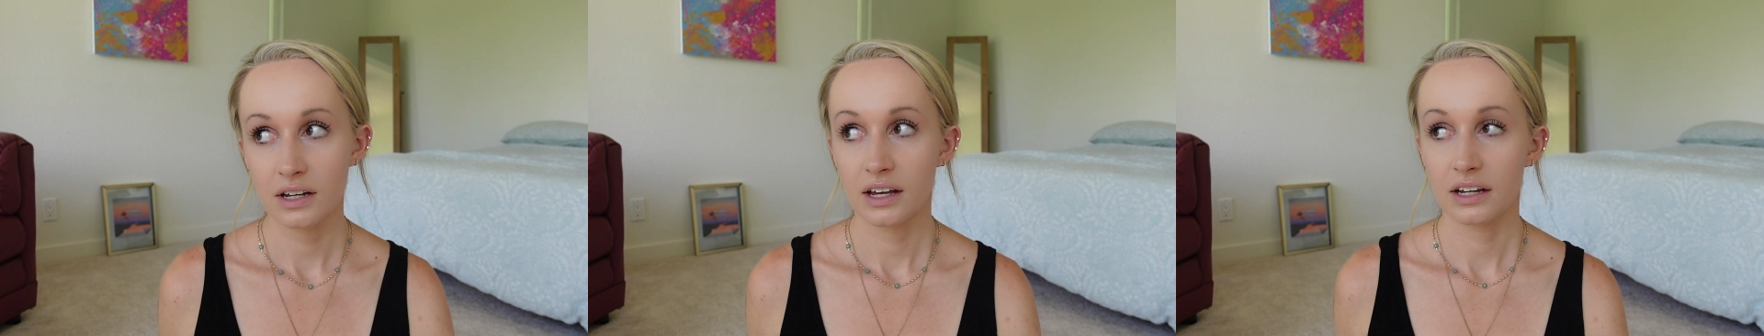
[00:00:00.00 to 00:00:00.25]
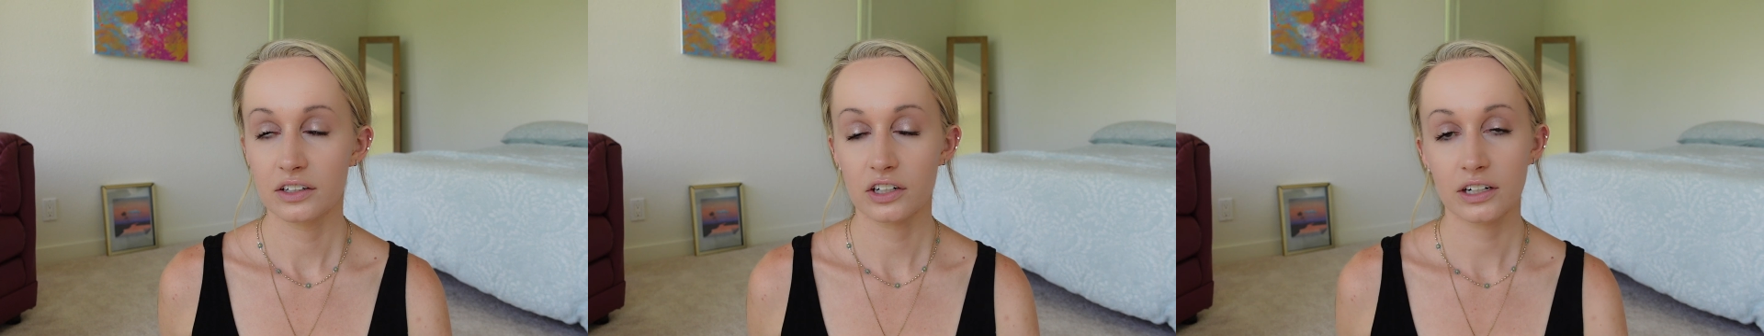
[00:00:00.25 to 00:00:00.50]

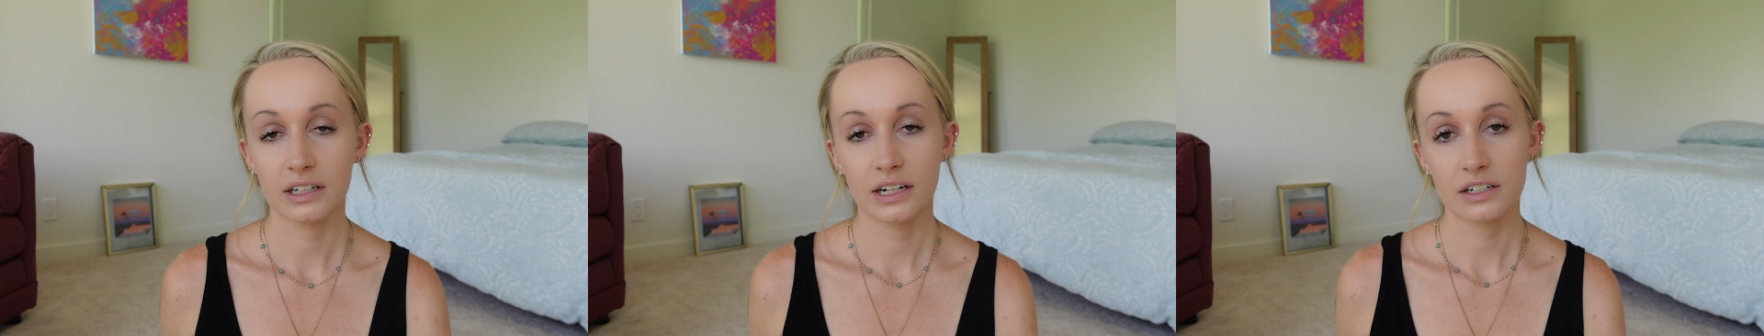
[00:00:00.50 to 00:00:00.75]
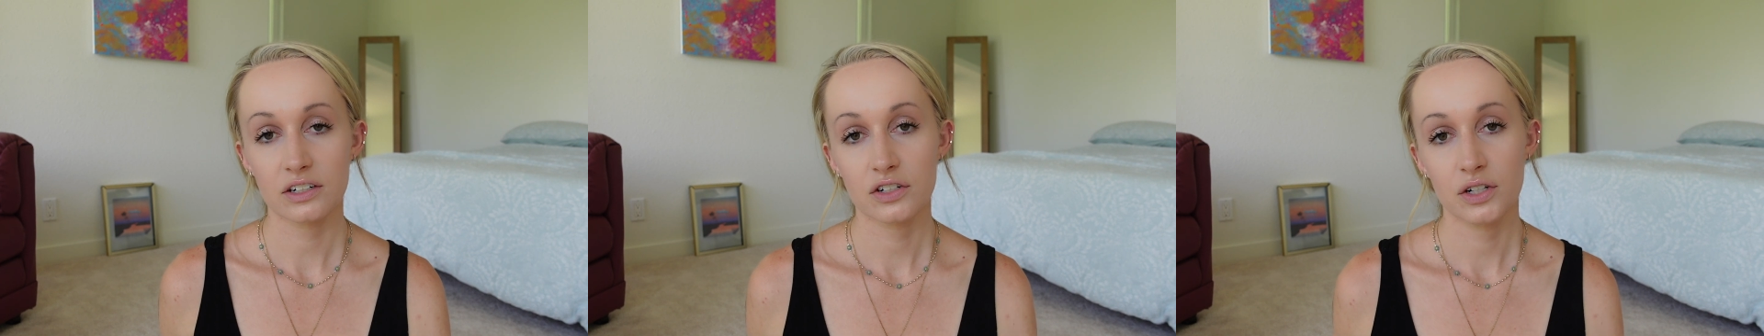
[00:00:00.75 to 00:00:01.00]
and you're
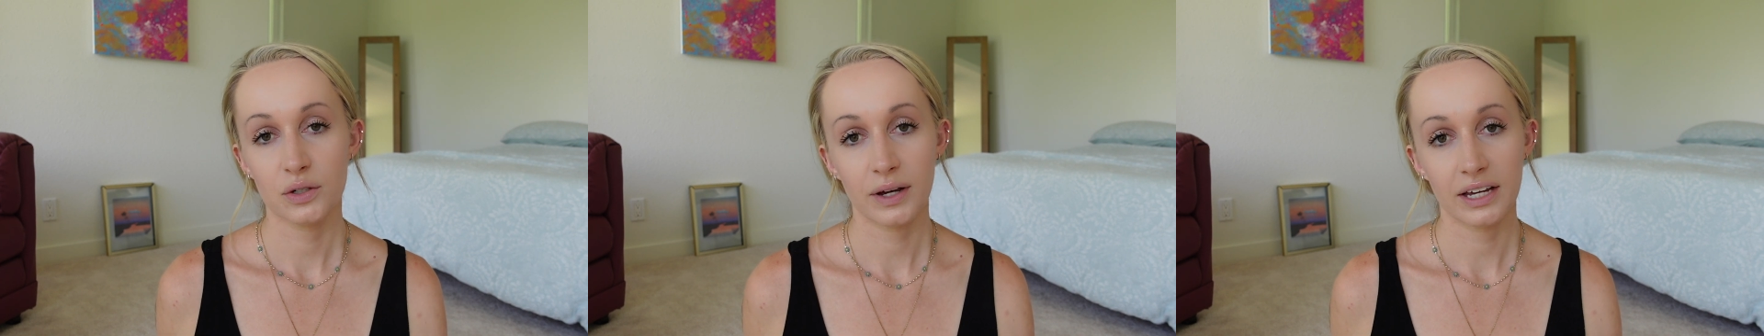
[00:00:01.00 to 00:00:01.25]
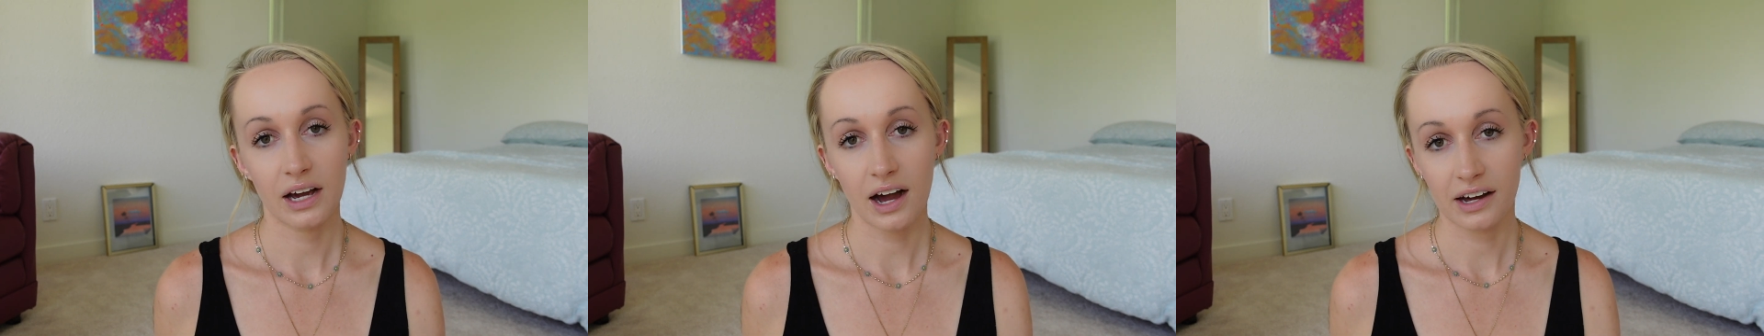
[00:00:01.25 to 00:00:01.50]
connected to
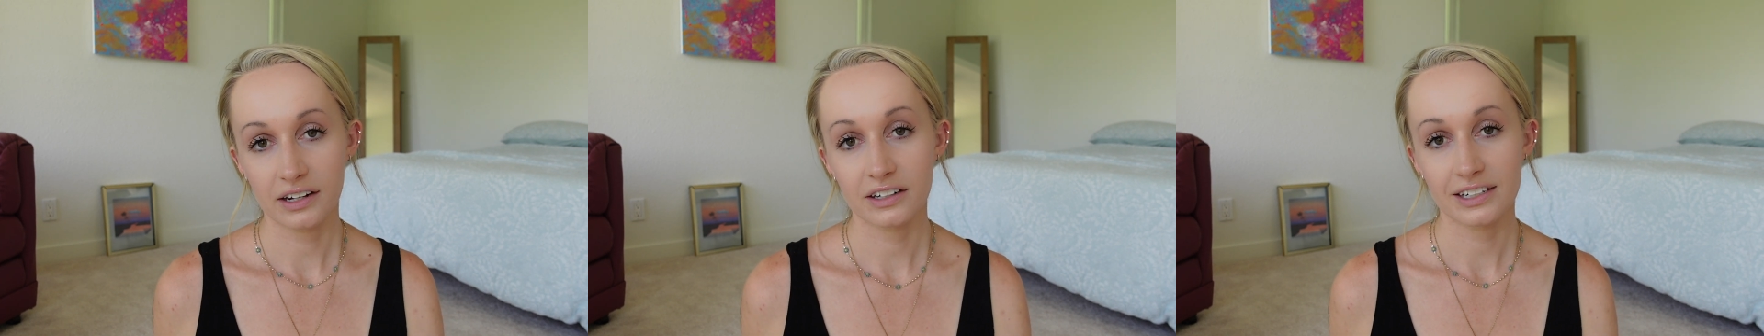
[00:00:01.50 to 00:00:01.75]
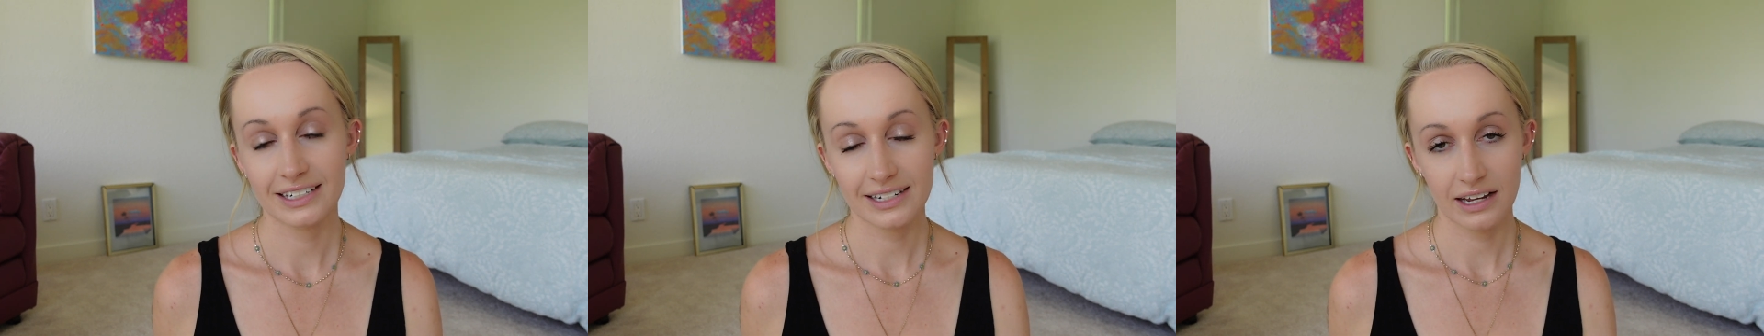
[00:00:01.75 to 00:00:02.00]
a higher
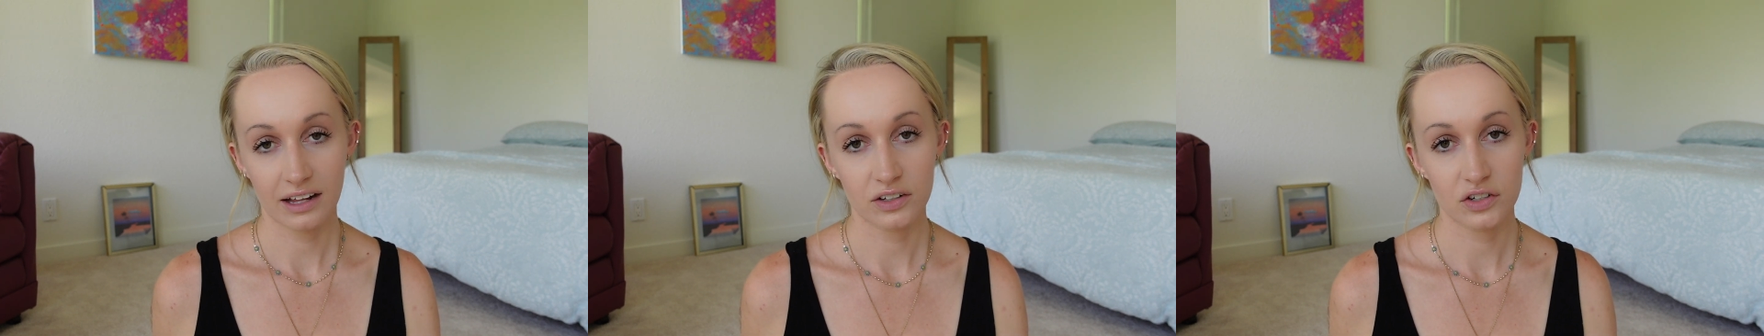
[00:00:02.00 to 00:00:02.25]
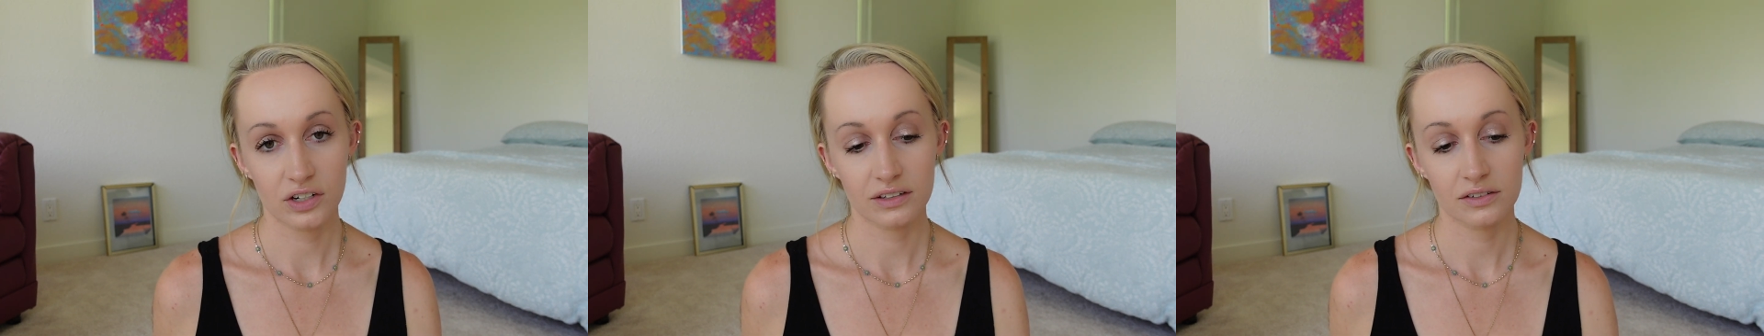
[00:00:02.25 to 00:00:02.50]

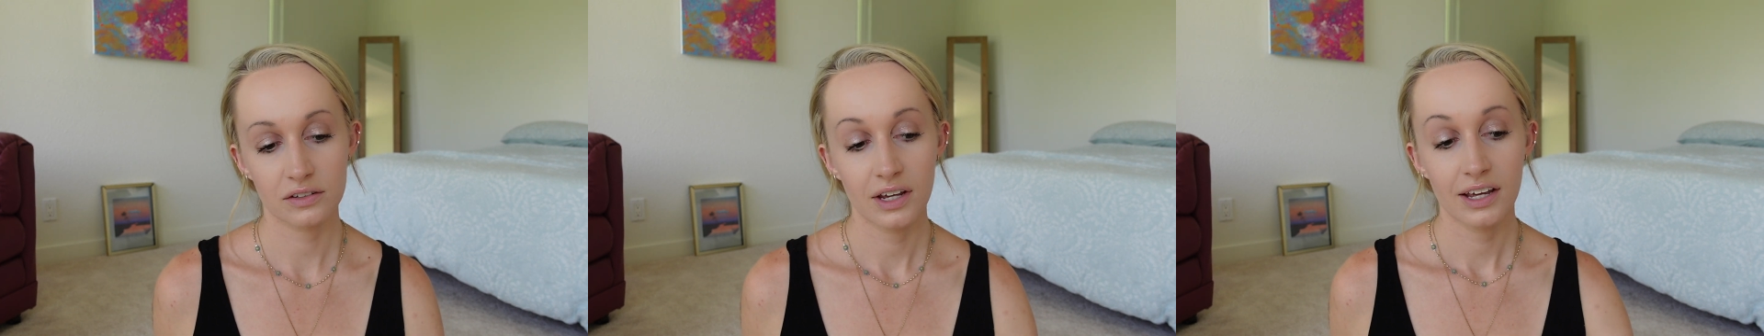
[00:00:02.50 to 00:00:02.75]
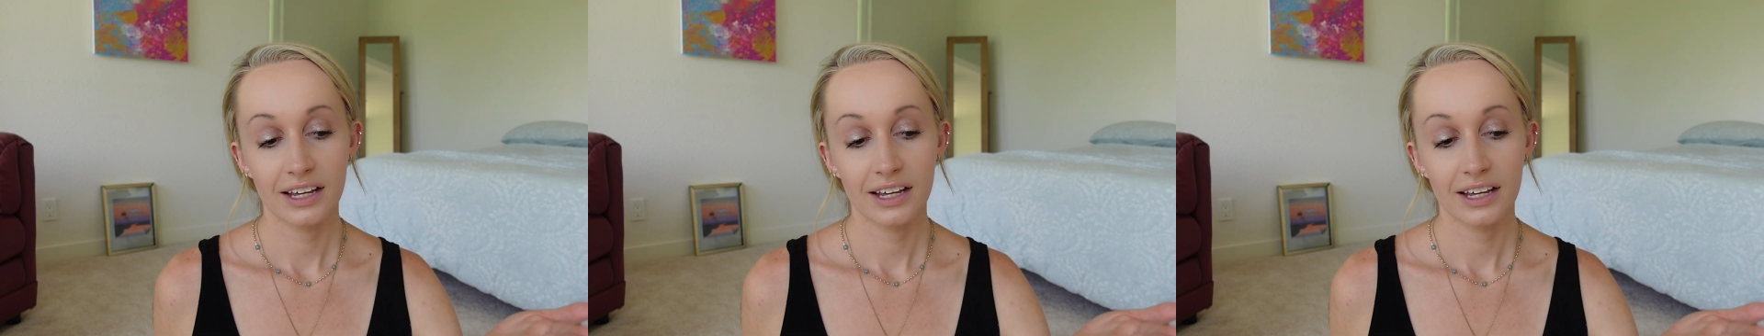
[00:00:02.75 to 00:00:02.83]
intelligence.